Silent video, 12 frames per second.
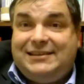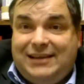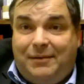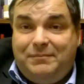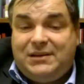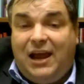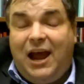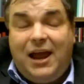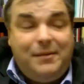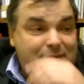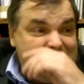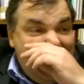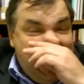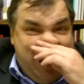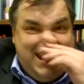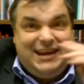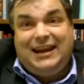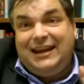Sometimes
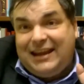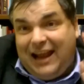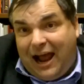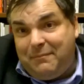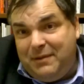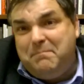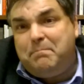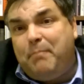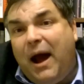it can come and